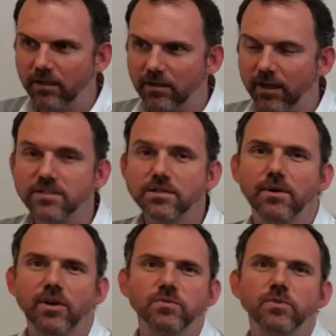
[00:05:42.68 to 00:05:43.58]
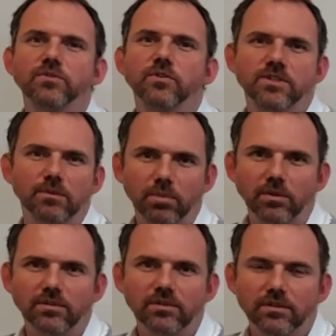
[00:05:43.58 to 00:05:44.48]
Asset management is not
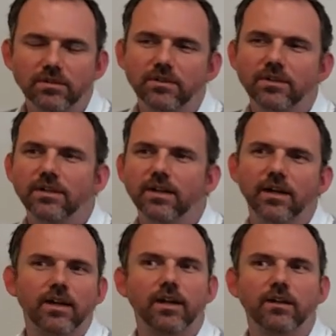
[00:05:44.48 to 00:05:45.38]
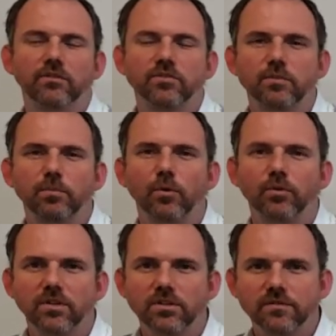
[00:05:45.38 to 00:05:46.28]
simple, and to
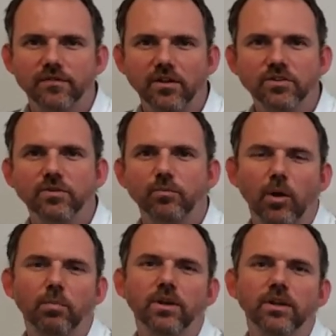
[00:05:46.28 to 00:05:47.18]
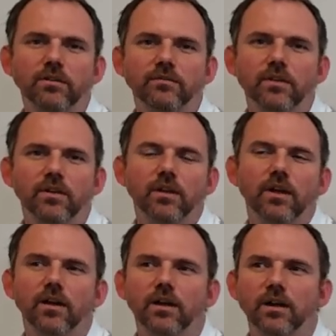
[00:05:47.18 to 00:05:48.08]
support this function properly,
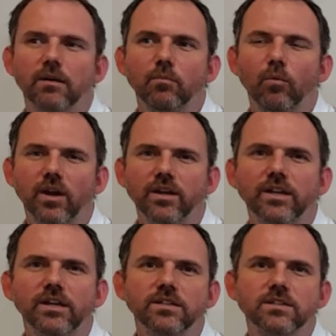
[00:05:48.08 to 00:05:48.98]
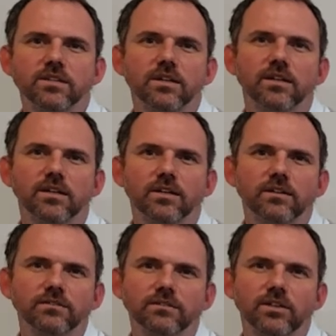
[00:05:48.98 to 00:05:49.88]
one needs
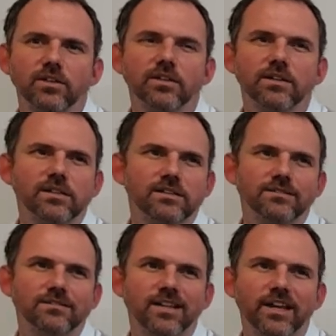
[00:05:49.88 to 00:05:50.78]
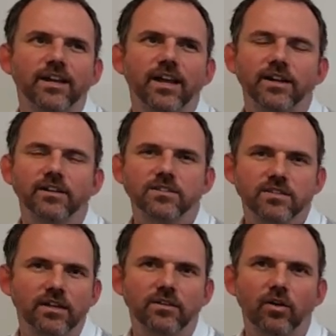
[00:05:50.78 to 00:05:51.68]
a dedicated
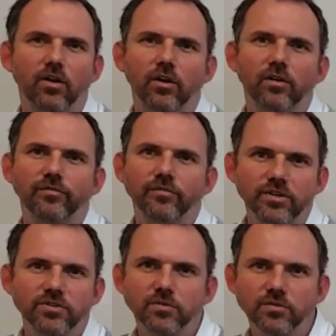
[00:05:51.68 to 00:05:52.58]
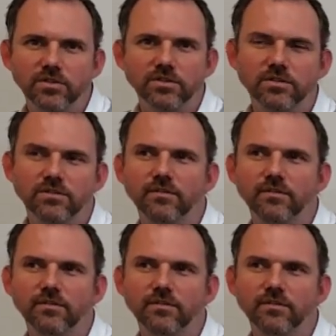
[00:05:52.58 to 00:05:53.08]
set of resources.